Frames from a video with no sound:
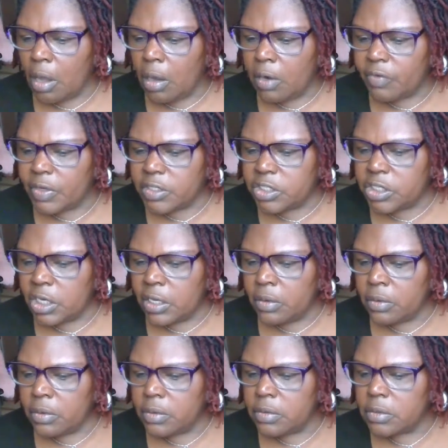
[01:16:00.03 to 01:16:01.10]
all of us,
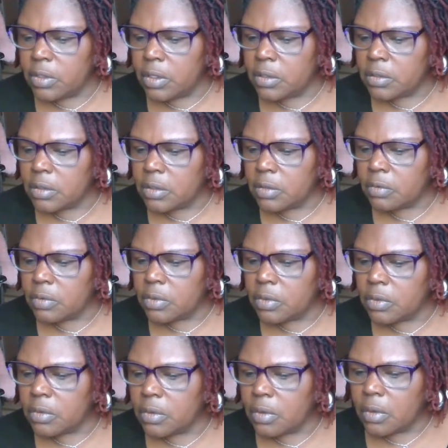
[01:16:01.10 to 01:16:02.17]
Jill.
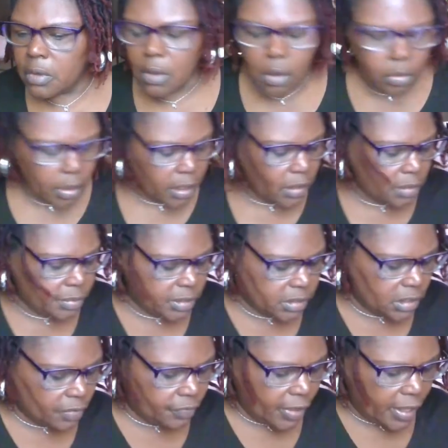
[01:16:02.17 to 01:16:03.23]
Okay, let me
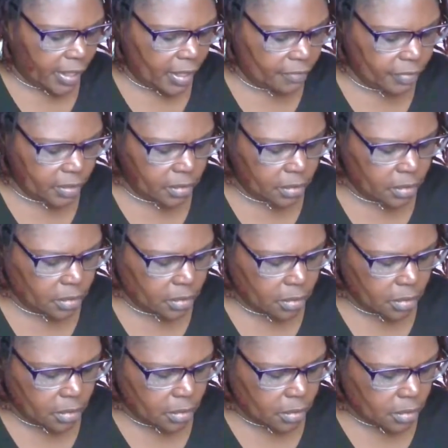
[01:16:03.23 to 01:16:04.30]
see if I have it.
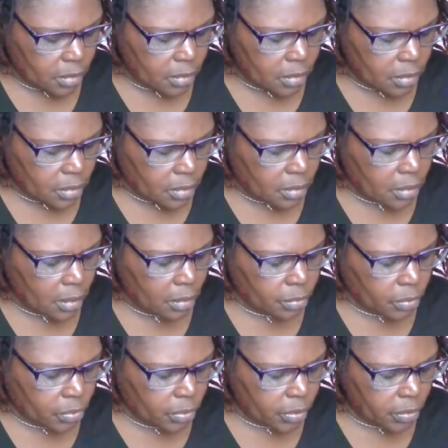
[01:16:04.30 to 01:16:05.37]
I'm
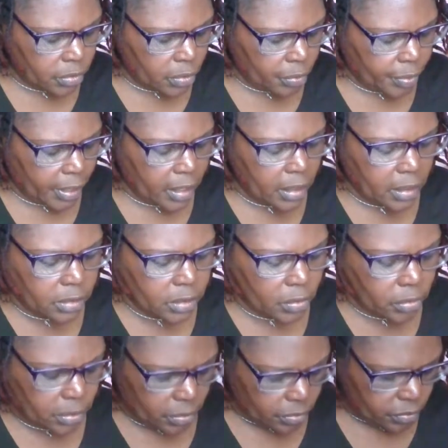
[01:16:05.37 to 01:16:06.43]
going on your page.
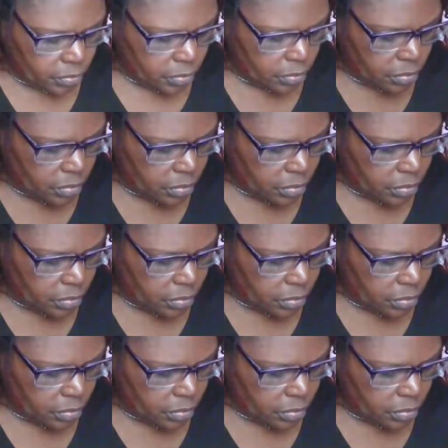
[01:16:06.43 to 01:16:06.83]
Hold on.